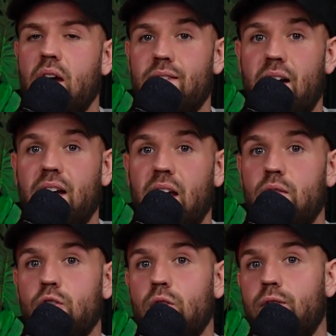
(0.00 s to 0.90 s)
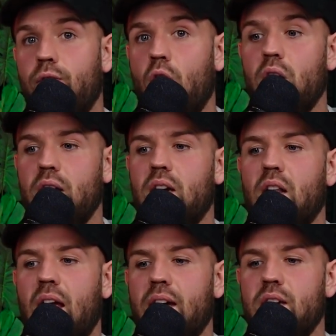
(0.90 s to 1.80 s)
if I gave you forty
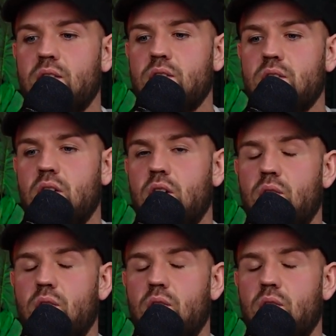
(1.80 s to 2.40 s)
clients